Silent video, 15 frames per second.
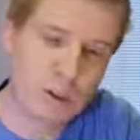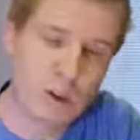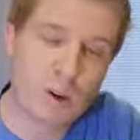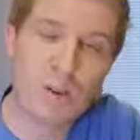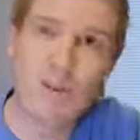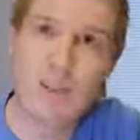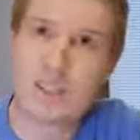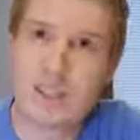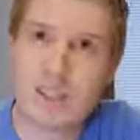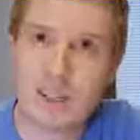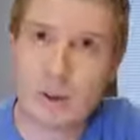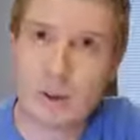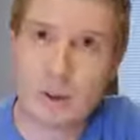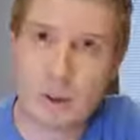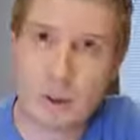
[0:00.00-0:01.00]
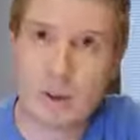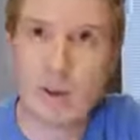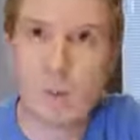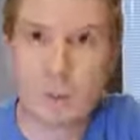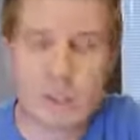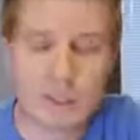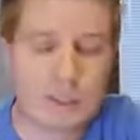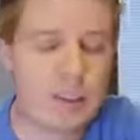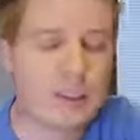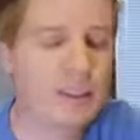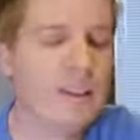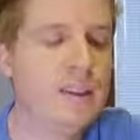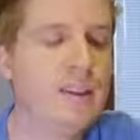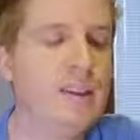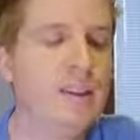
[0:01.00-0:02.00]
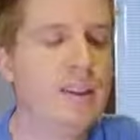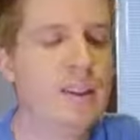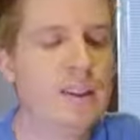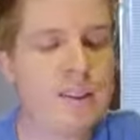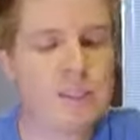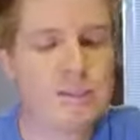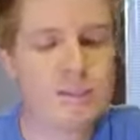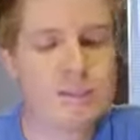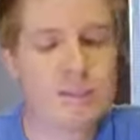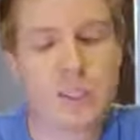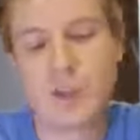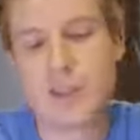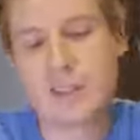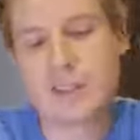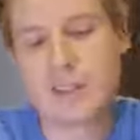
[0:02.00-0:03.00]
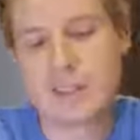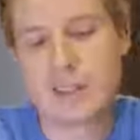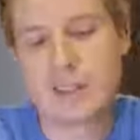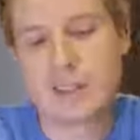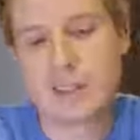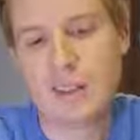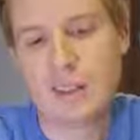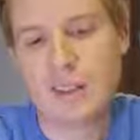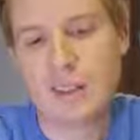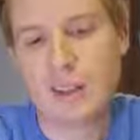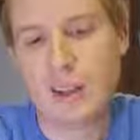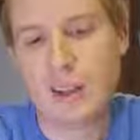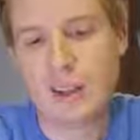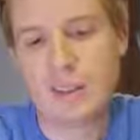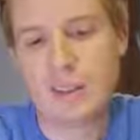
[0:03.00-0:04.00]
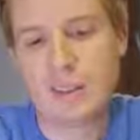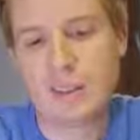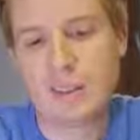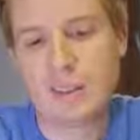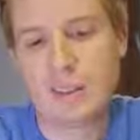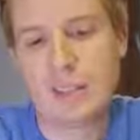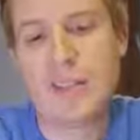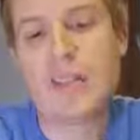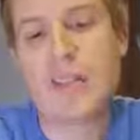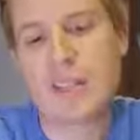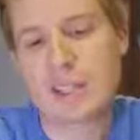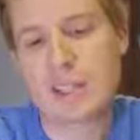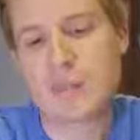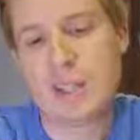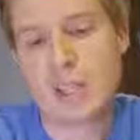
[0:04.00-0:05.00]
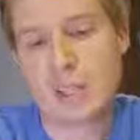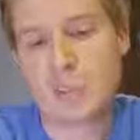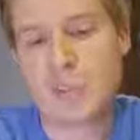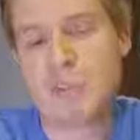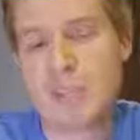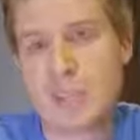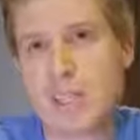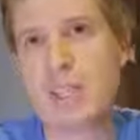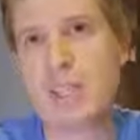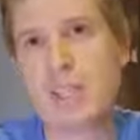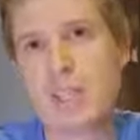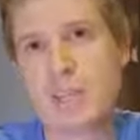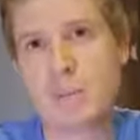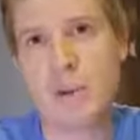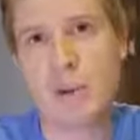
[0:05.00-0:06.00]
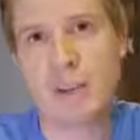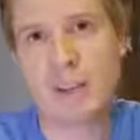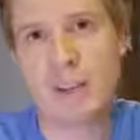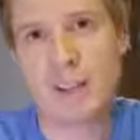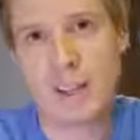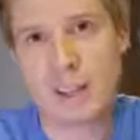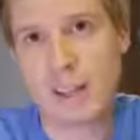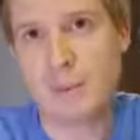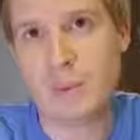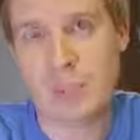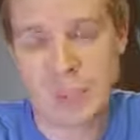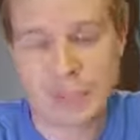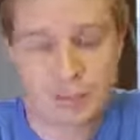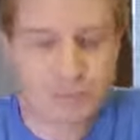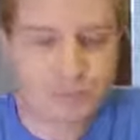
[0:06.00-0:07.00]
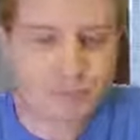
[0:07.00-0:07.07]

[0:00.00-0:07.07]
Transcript: go and visit it anonymously. So it's illegal activity that's being facilitated by anonymity.